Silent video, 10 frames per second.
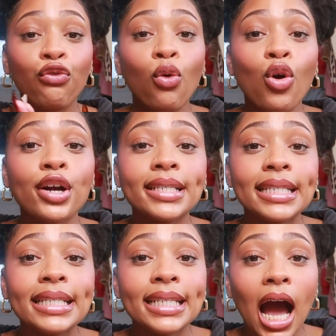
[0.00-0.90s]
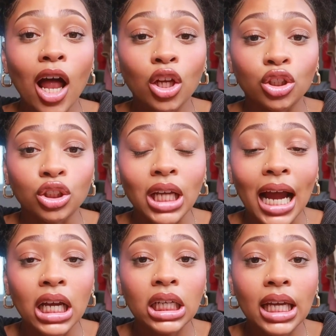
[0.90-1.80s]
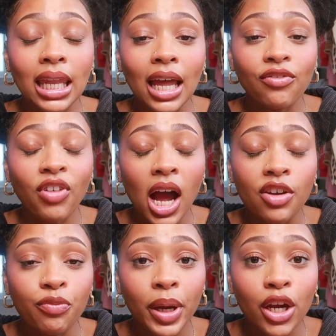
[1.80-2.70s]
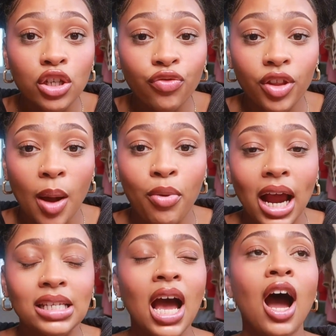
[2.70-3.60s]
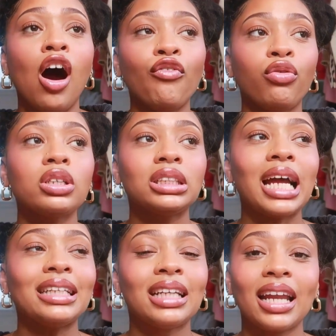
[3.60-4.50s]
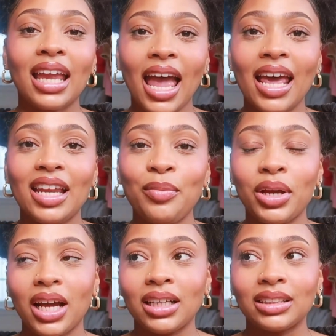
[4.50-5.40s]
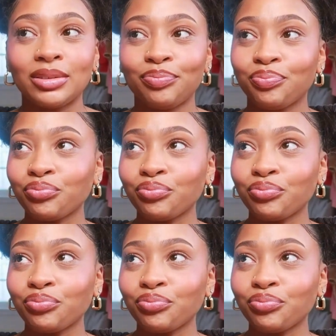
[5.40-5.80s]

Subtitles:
$40. I could get like 5 pairs for that price. Unfortunately, I didn't get any because